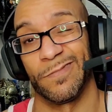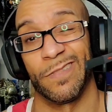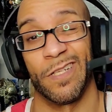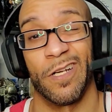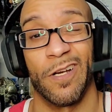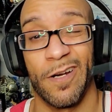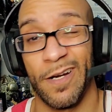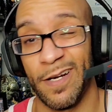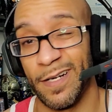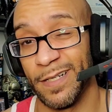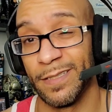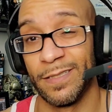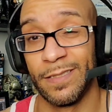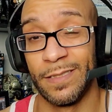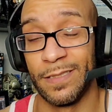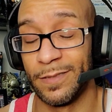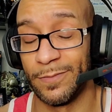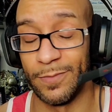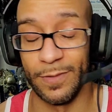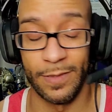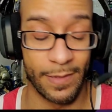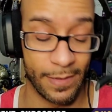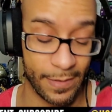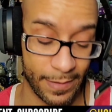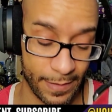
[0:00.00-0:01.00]
all right, it
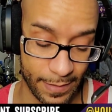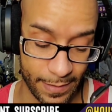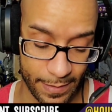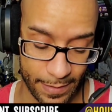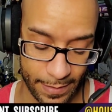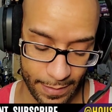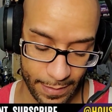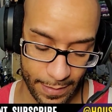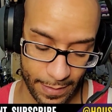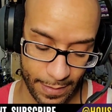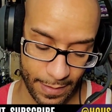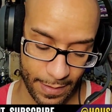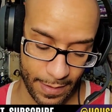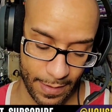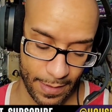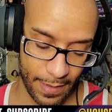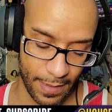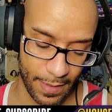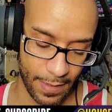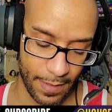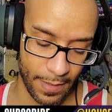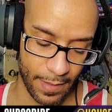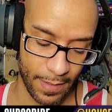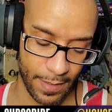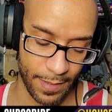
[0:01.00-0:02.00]
is what it is.
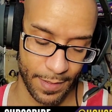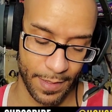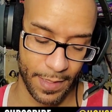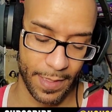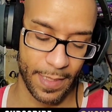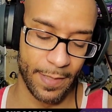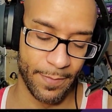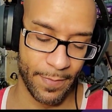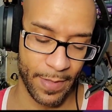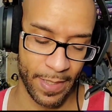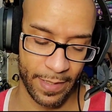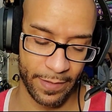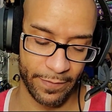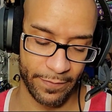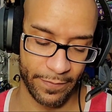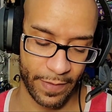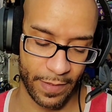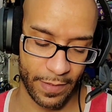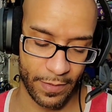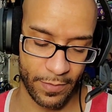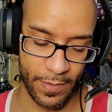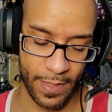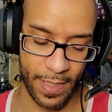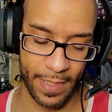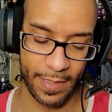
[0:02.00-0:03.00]
Then the main
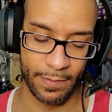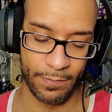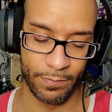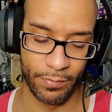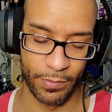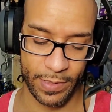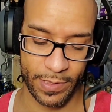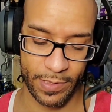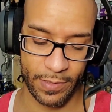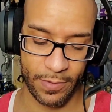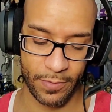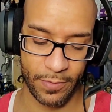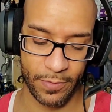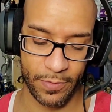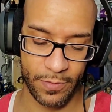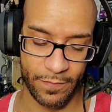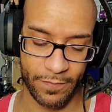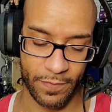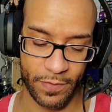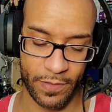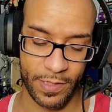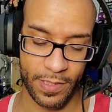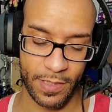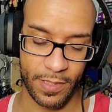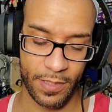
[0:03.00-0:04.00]
event, you had the Briscoes
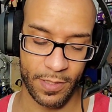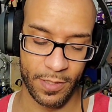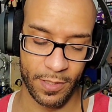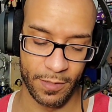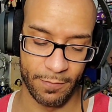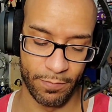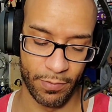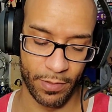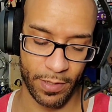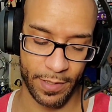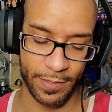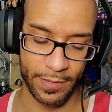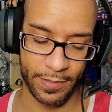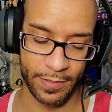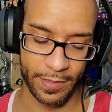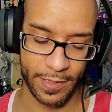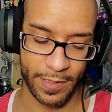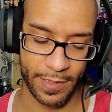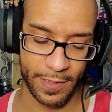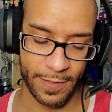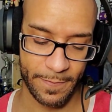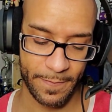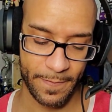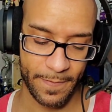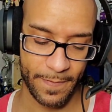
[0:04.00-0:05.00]
versus the Good
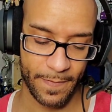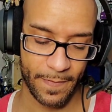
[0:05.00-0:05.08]
Brothers.